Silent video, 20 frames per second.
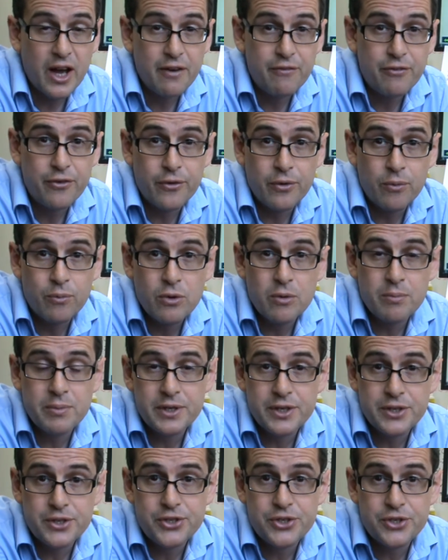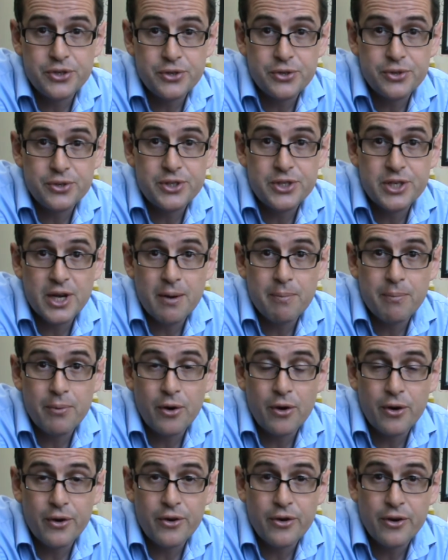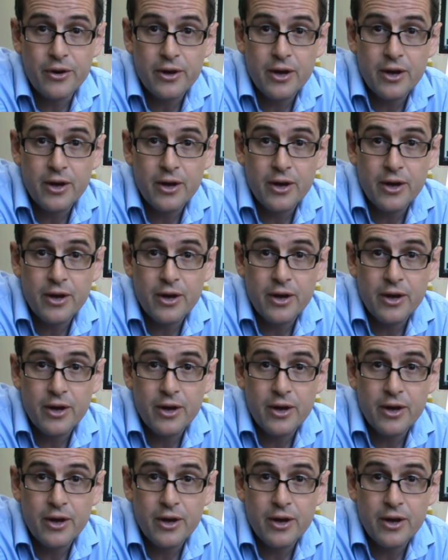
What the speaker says: for a woman to jump on her